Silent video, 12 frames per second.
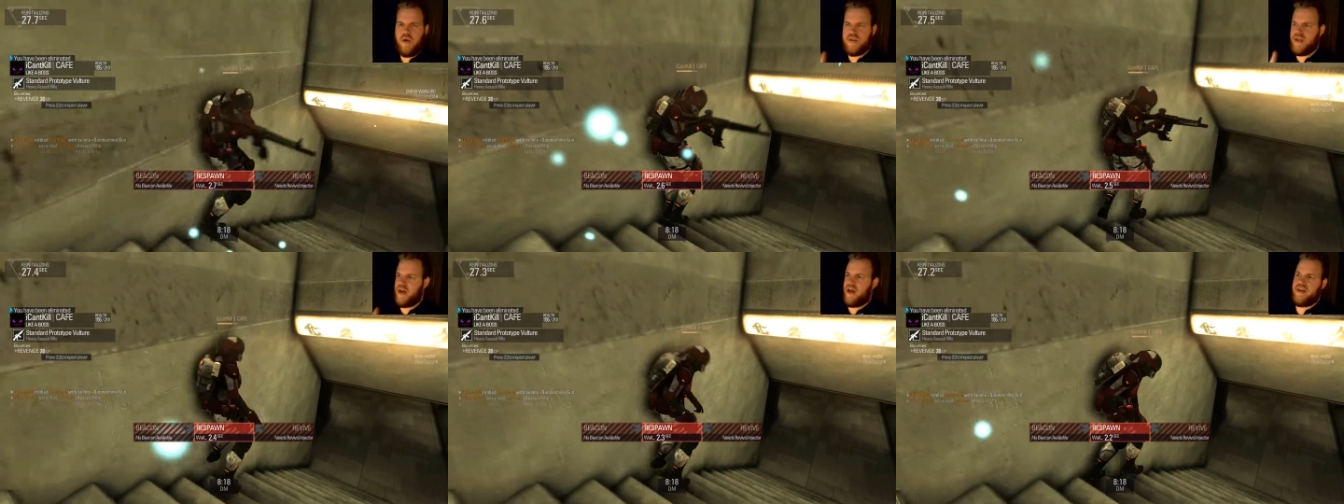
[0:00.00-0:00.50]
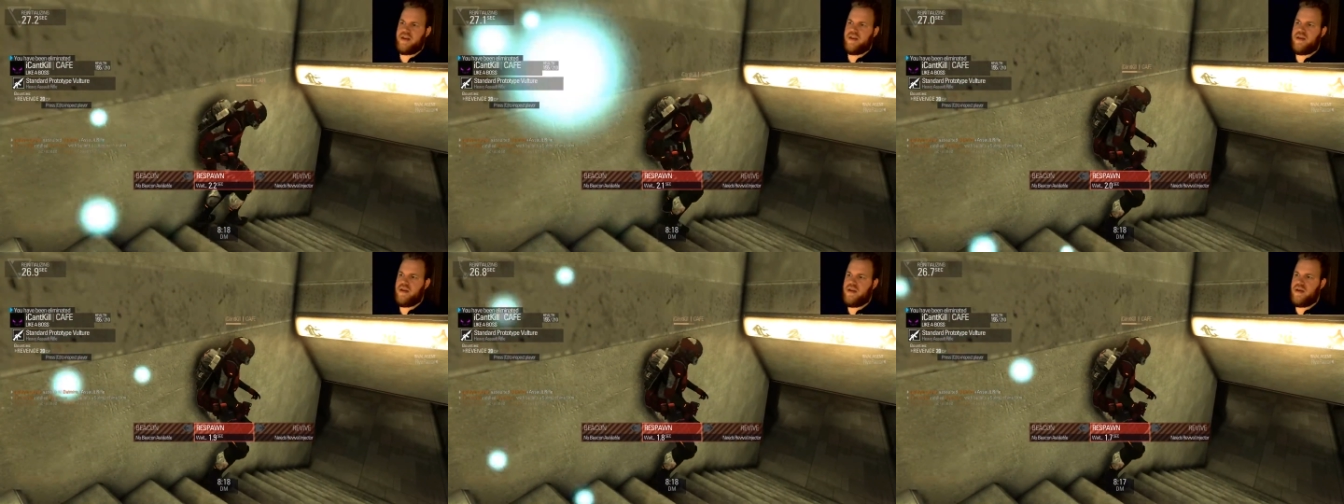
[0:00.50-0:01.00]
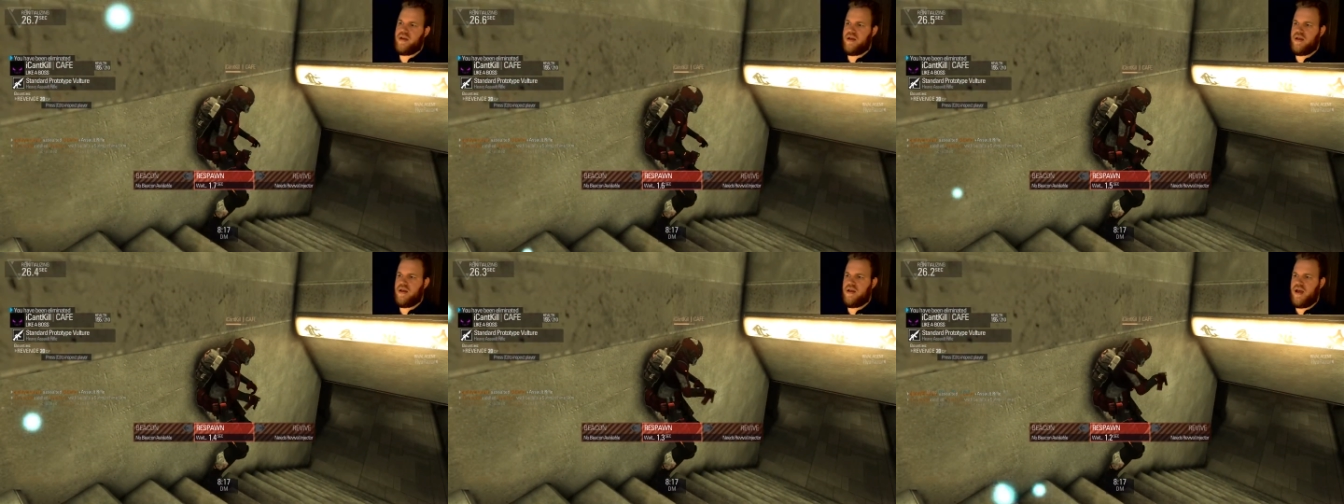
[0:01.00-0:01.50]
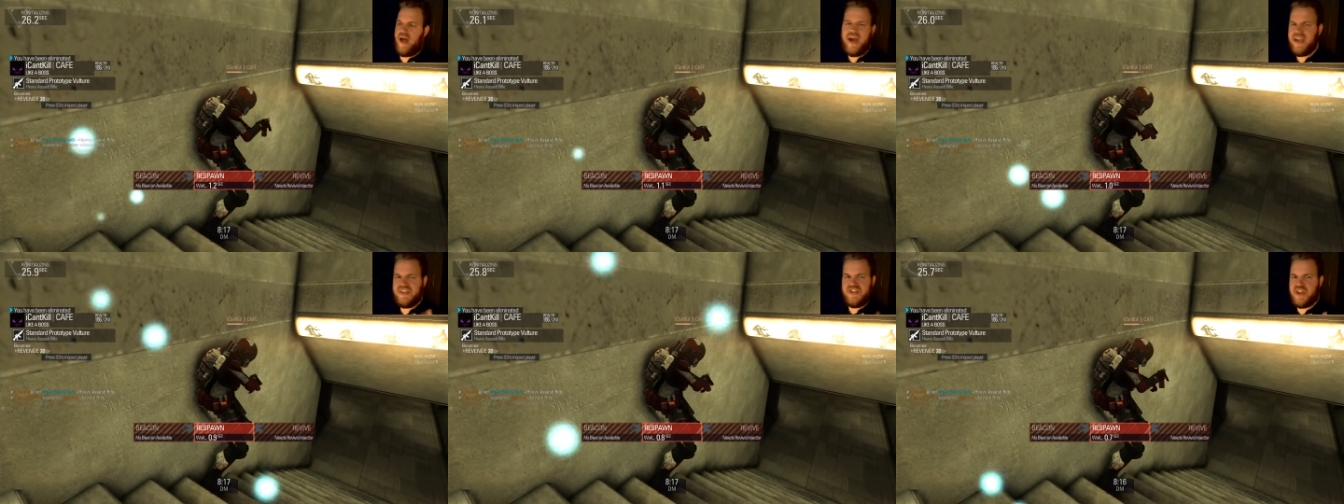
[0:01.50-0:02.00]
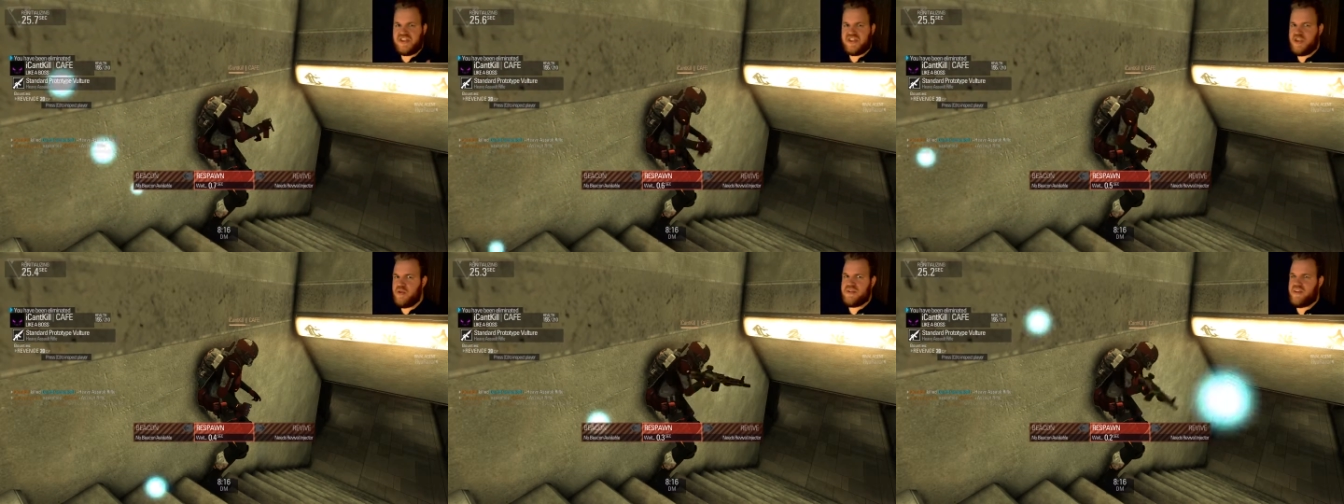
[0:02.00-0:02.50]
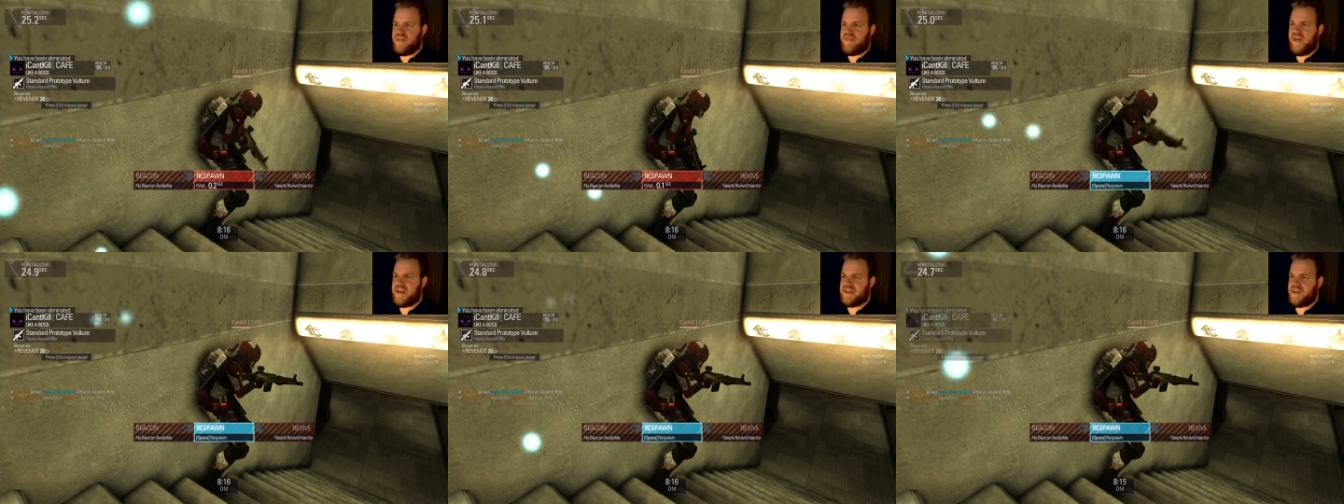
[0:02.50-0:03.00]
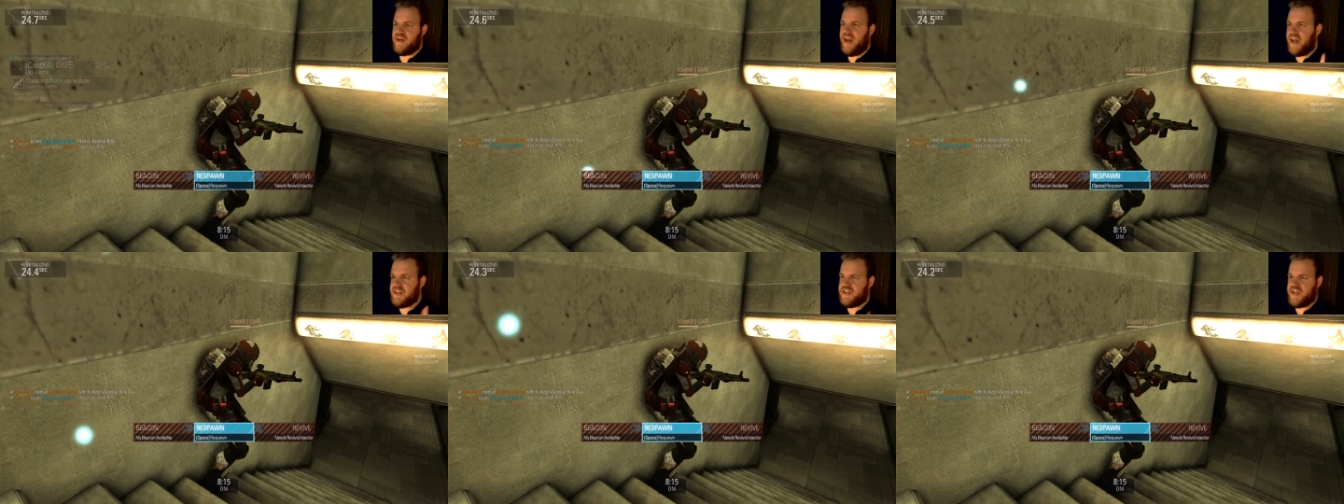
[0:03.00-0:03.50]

Hold on. I just used the visor, and I